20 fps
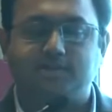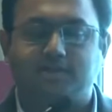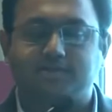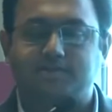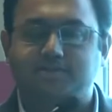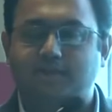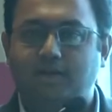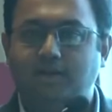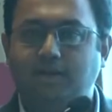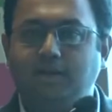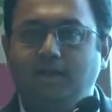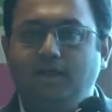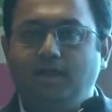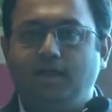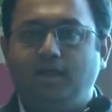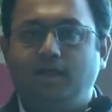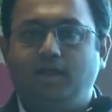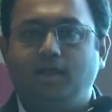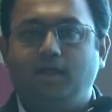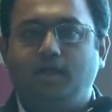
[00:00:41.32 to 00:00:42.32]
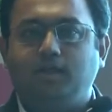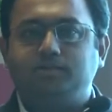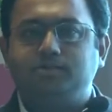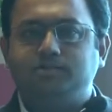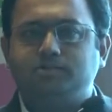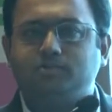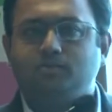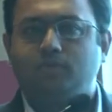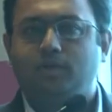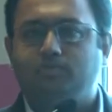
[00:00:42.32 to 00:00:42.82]
Susten.
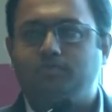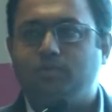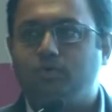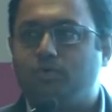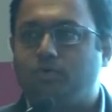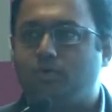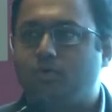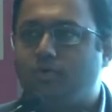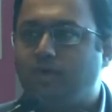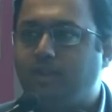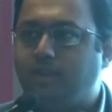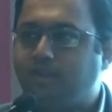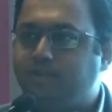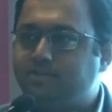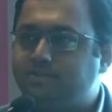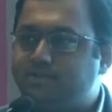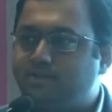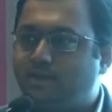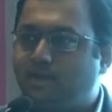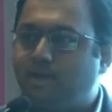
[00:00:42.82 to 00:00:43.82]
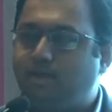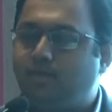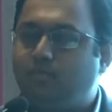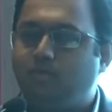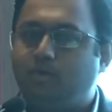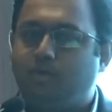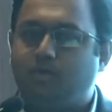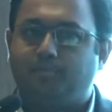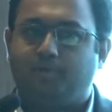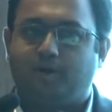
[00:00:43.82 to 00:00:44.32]
Just to give you a quick insight,
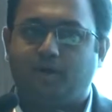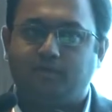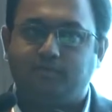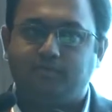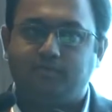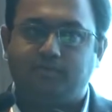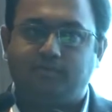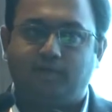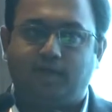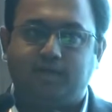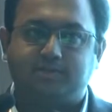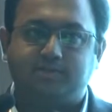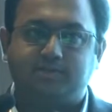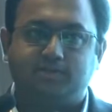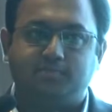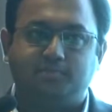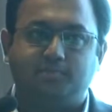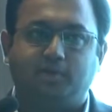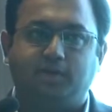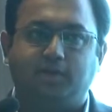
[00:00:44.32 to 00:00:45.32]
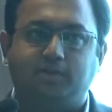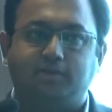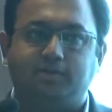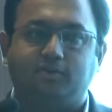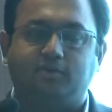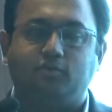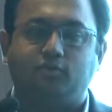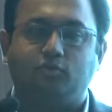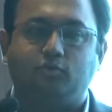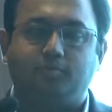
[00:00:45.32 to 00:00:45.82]
we are a part of the flagship
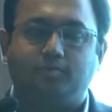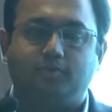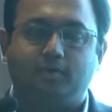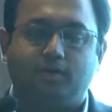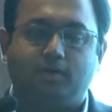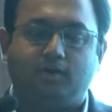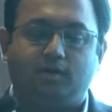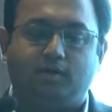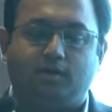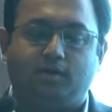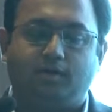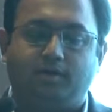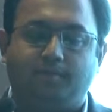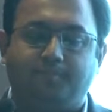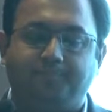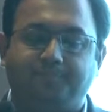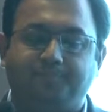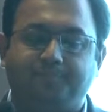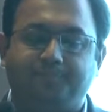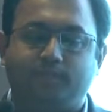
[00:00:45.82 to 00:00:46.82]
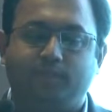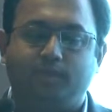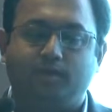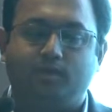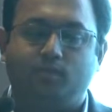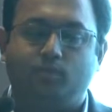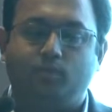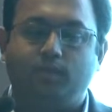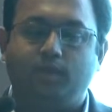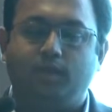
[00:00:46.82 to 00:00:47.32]
Mahindra Group. Um,
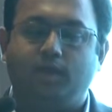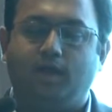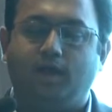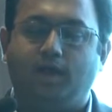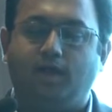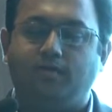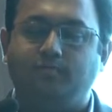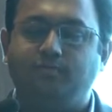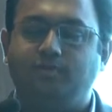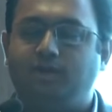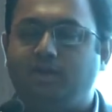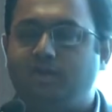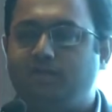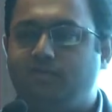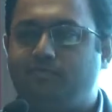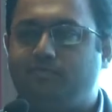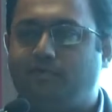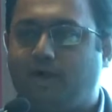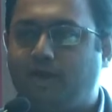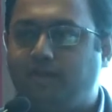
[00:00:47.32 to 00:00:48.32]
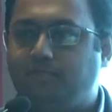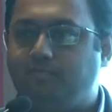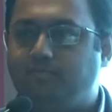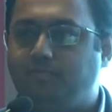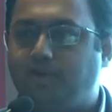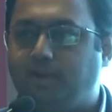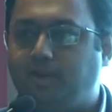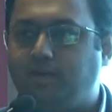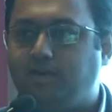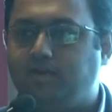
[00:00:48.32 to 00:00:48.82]
we have five
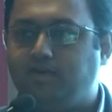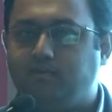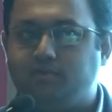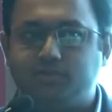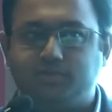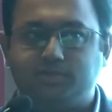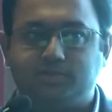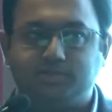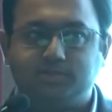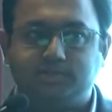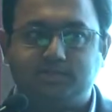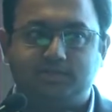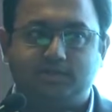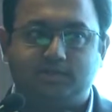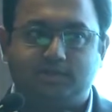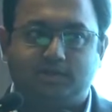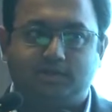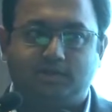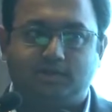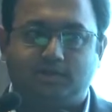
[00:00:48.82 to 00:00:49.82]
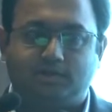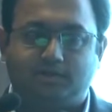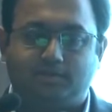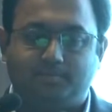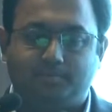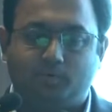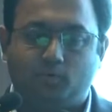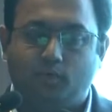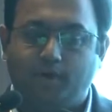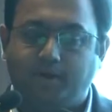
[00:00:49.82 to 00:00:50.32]
main divisions.
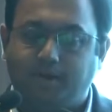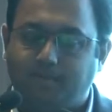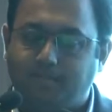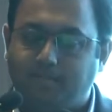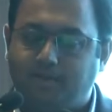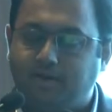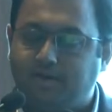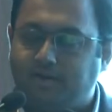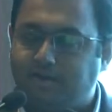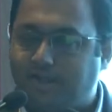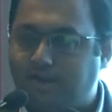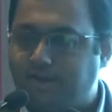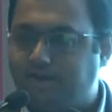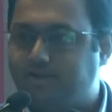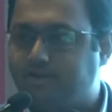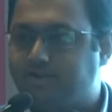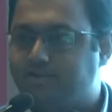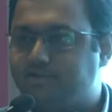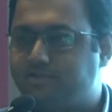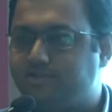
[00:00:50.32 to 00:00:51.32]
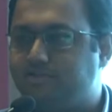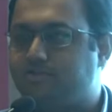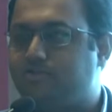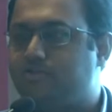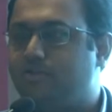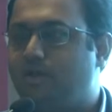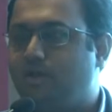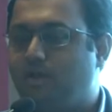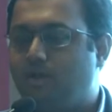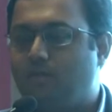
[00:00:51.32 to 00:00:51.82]
Um, and analytics is
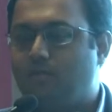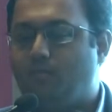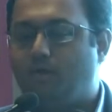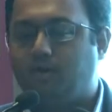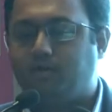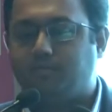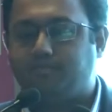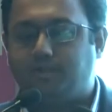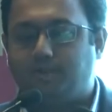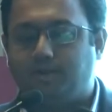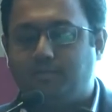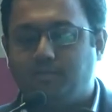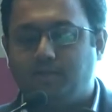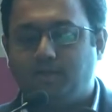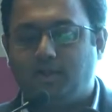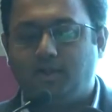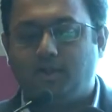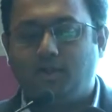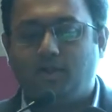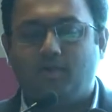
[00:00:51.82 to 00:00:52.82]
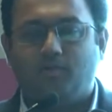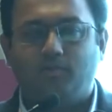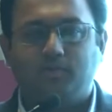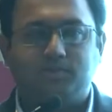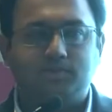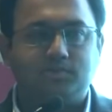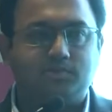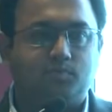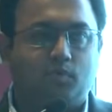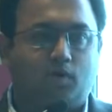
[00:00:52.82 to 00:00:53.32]
one of them,
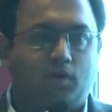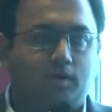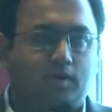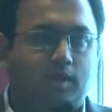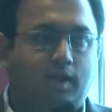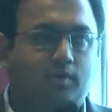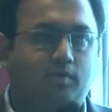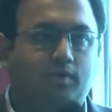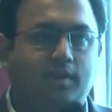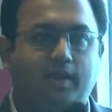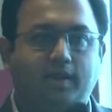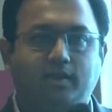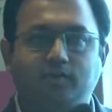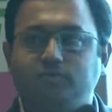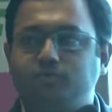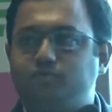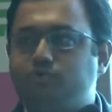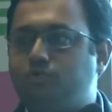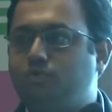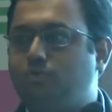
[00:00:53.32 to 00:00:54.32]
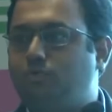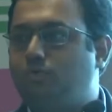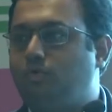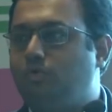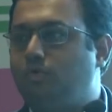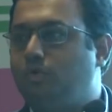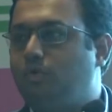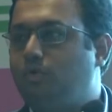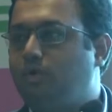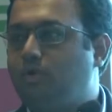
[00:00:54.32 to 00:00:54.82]
which is what I would like to show
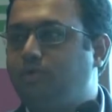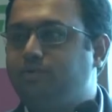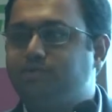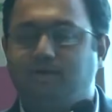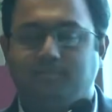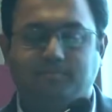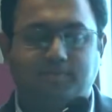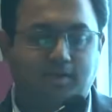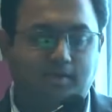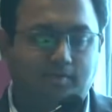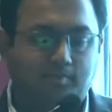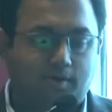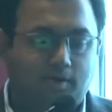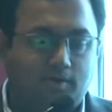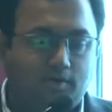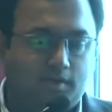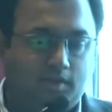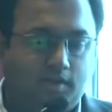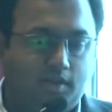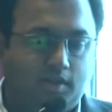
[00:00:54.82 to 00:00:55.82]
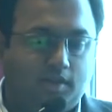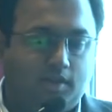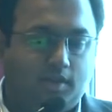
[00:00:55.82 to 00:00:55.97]
something about.